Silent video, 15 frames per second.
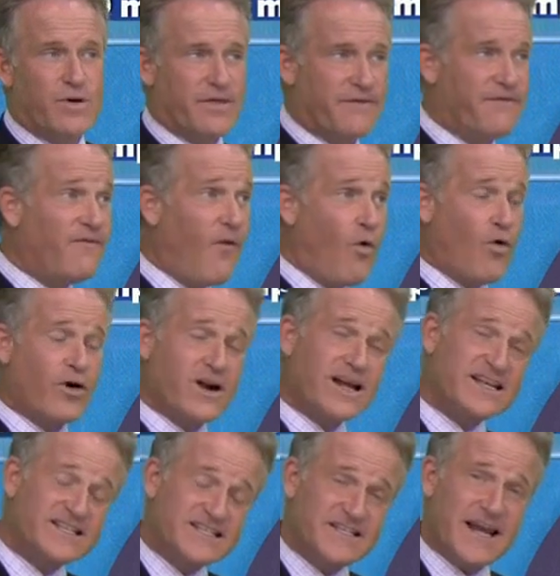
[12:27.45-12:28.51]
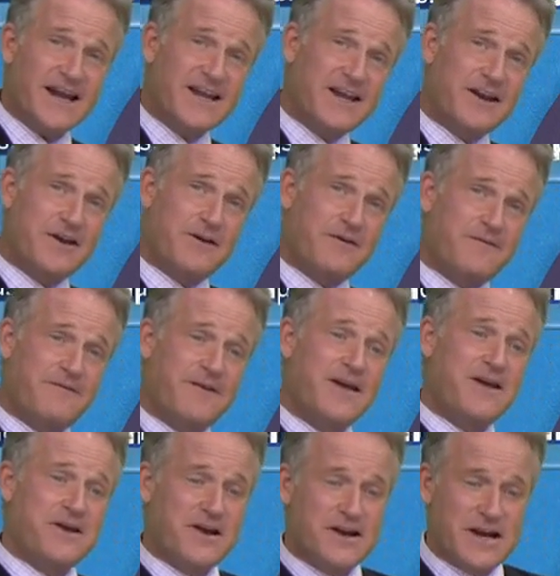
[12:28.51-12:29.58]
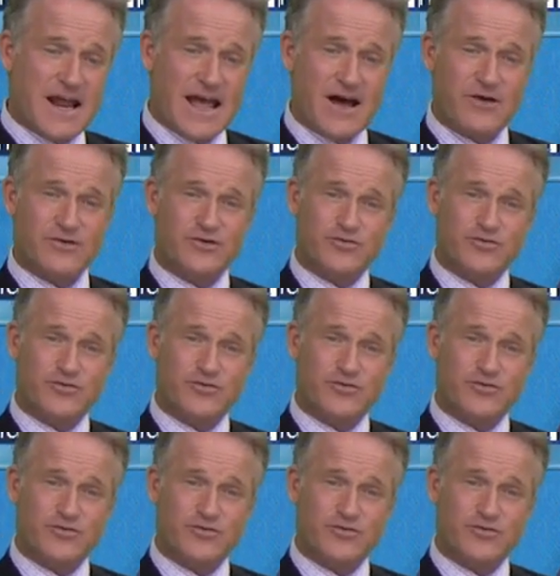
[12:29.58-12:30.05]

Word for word: with four consecutive now